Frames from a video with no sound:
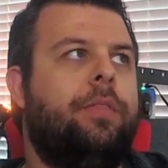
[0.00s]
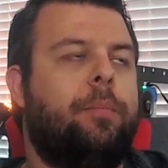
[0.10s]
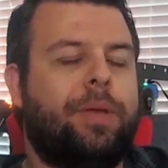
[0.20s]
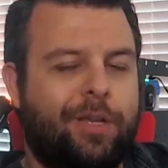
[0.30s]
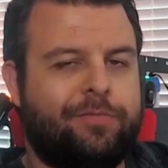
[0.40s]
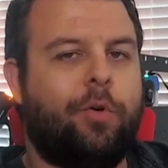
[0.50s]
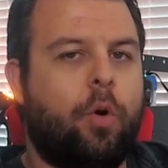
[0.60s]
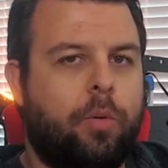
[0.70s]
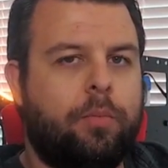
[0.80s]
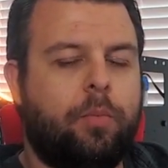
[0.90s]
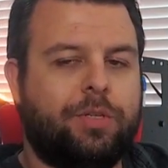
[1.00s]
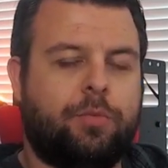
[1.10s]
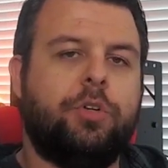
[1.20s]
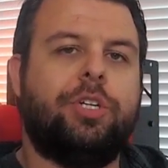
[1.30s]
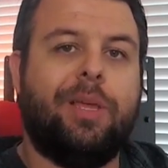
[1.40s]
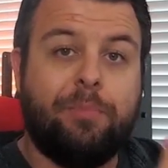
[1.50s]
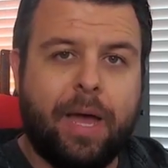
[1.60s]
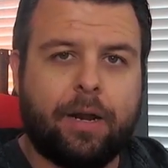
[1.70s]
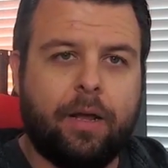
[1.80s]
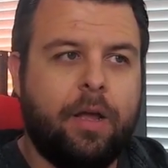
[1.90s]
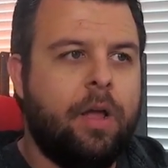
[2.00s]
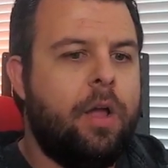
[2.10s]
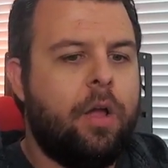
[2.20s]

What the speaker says: the PS4 was originally better,